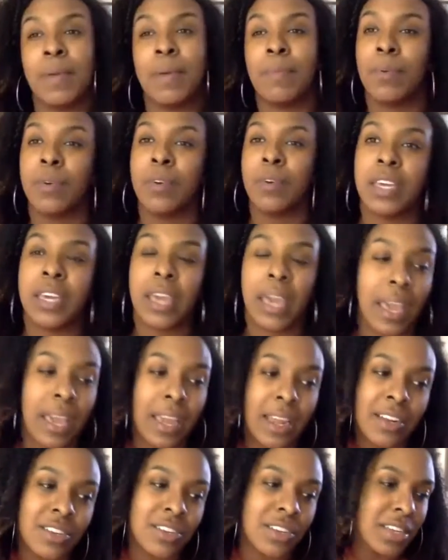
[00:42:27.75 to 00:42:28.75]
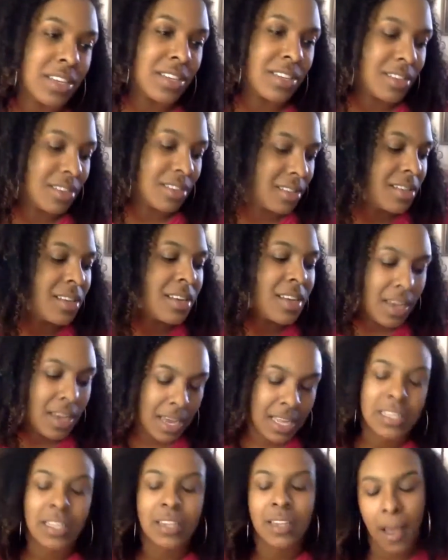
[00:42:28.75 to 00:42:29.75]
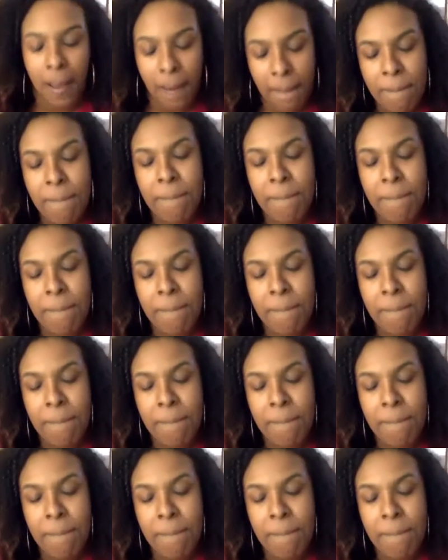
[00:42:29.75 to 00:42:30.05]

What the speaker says: people engaged. It's a lot.